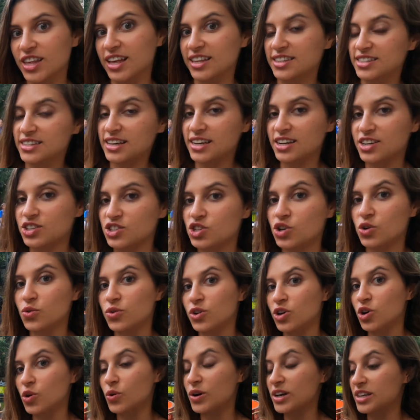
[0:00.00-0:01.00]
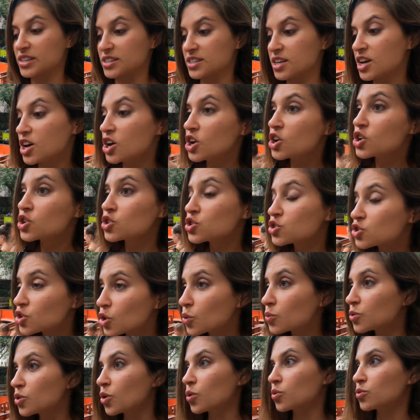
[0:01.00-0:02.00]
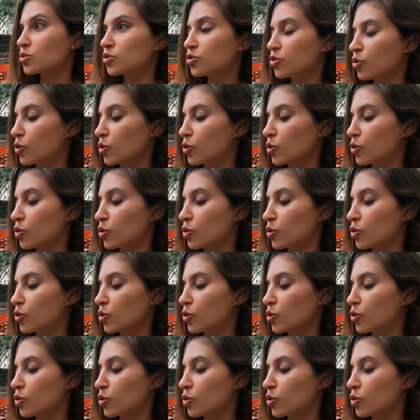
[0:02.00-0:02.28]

that San Antonio is so known